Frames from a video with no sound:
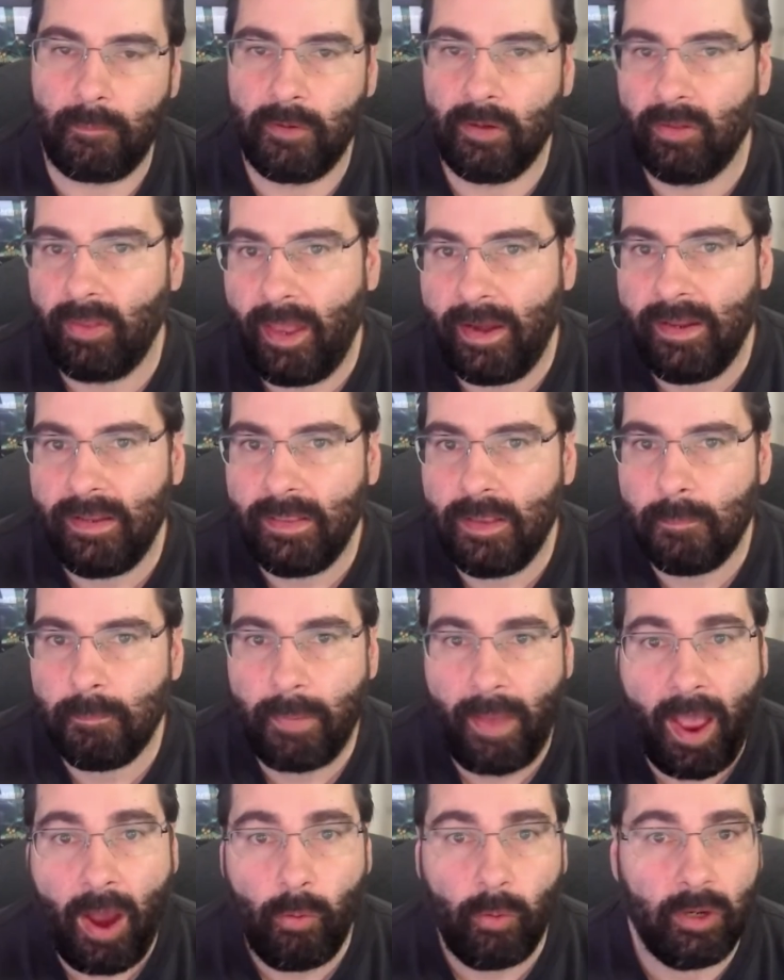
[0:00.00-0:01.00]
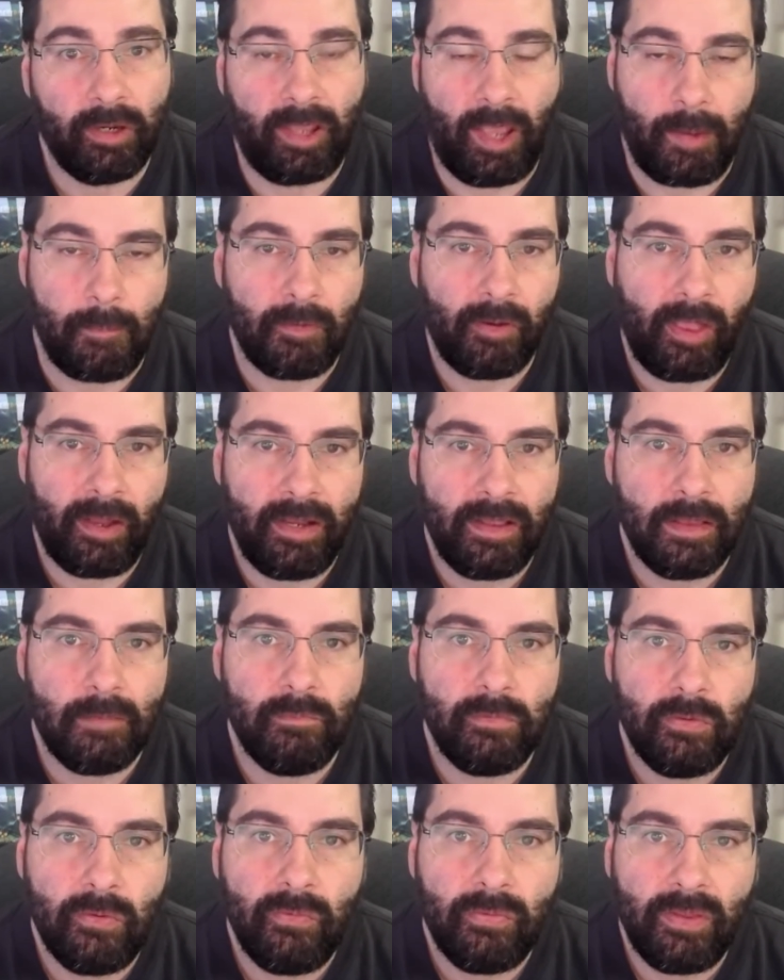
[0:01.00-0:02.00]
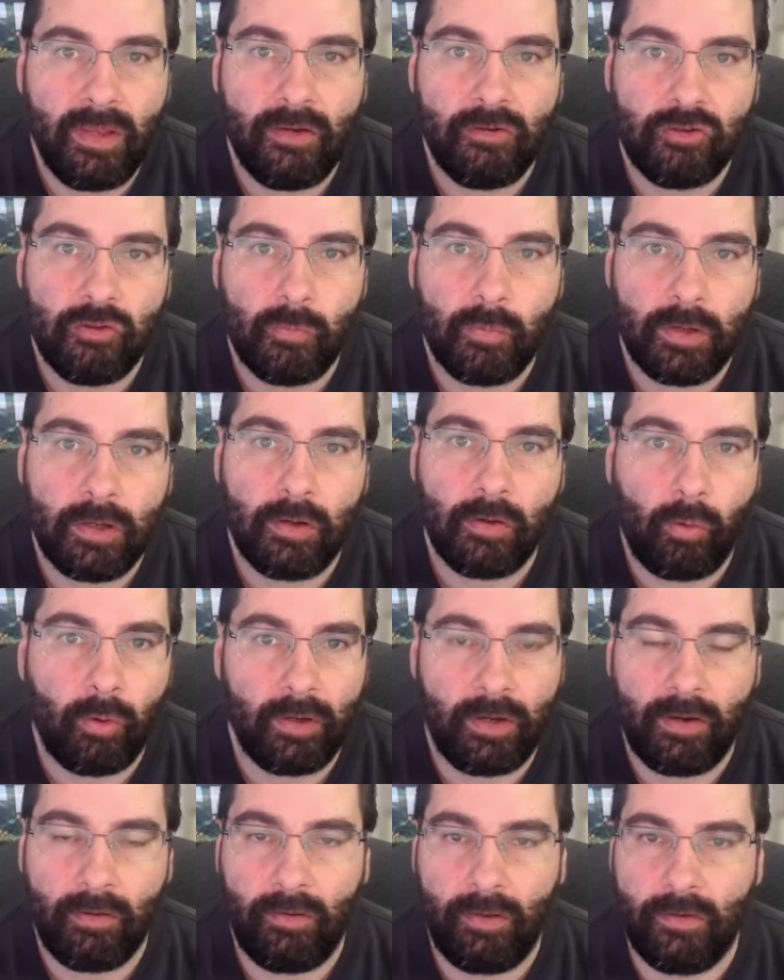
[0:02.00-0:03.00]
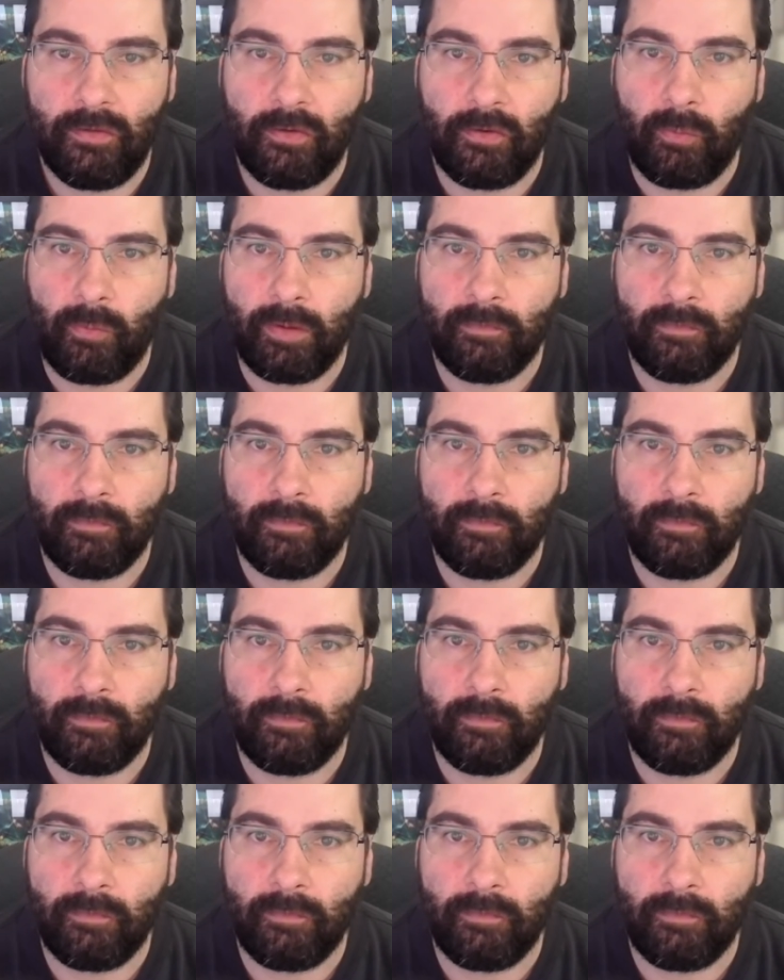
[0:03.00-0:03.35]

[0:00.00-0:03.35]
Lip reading: You're letting them power game. You're letting them do things you wouldn't ordinarily do.